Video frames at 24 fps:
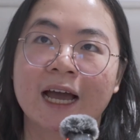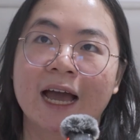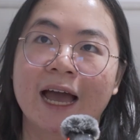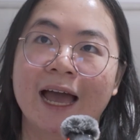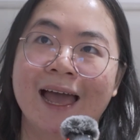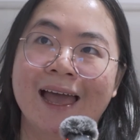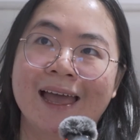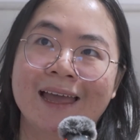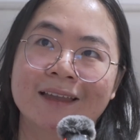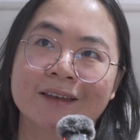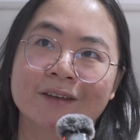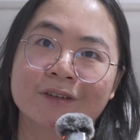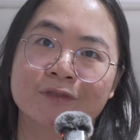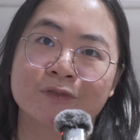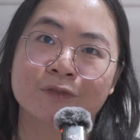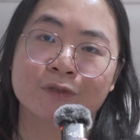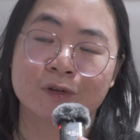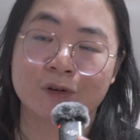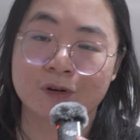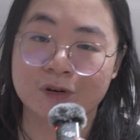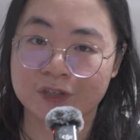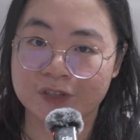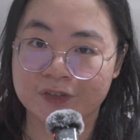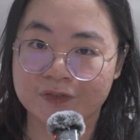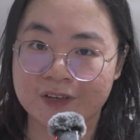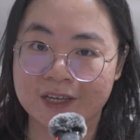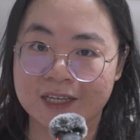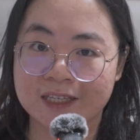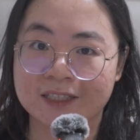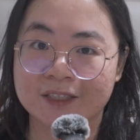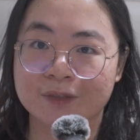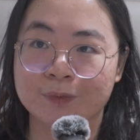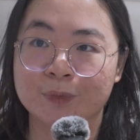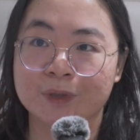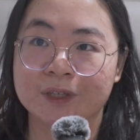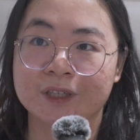and for
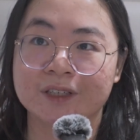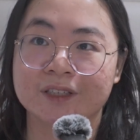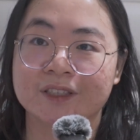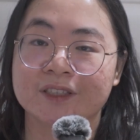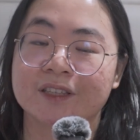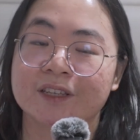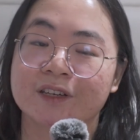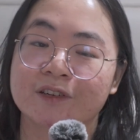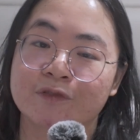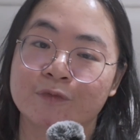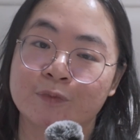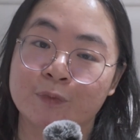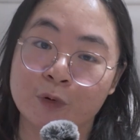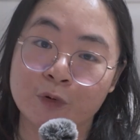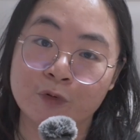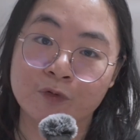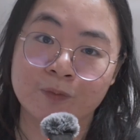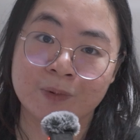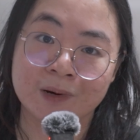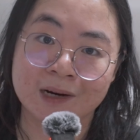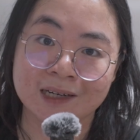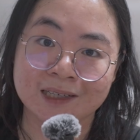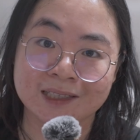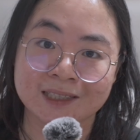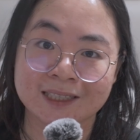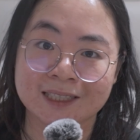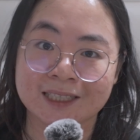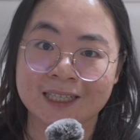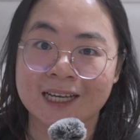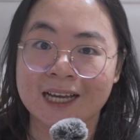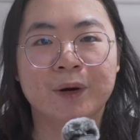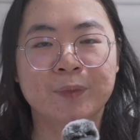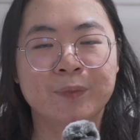Cosfest because they have both passed.